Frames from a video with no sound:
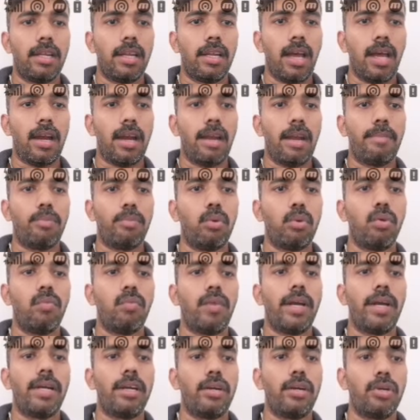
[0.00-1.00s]
RNA pole
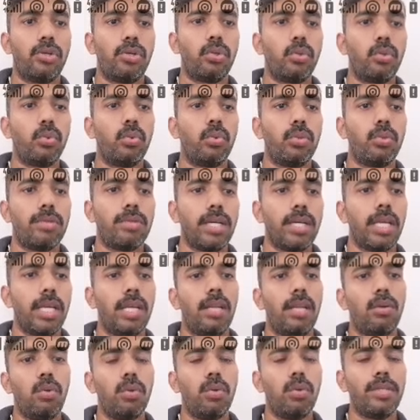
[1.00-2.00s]
1, 2, 3.
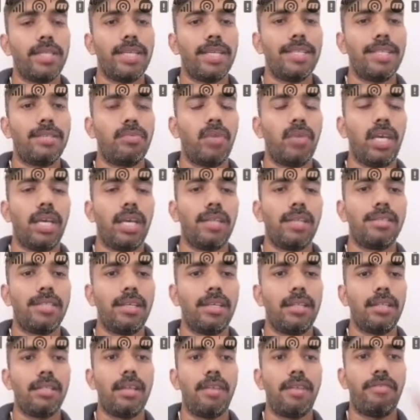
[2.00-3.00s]
In all sets, we can
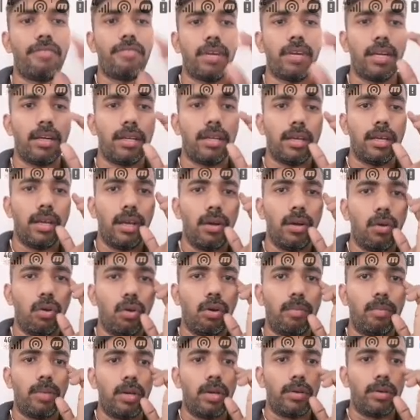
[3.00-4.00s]
see the different
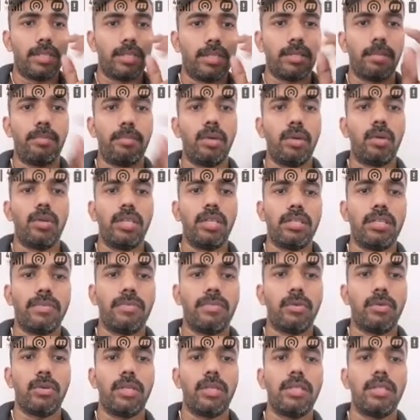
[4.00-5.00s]
homologous subunits
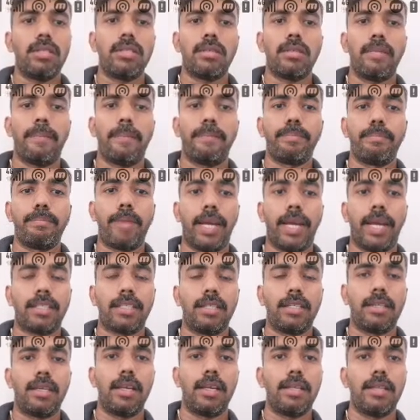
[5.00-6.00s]
for this
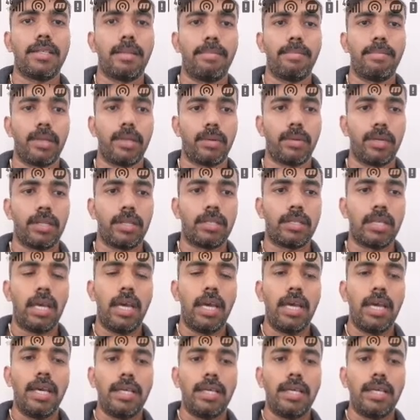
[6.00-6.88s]
bacterial subunits.